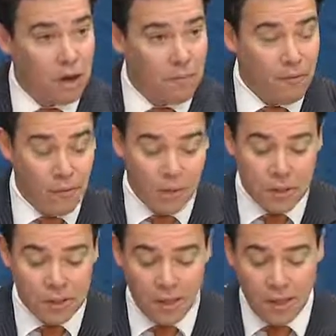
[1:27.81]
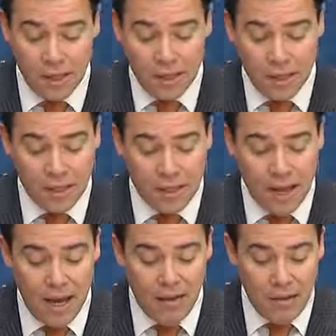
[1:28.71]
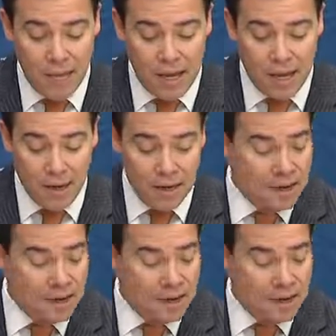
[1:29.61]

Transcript: Armed Forces. He's a Navy man.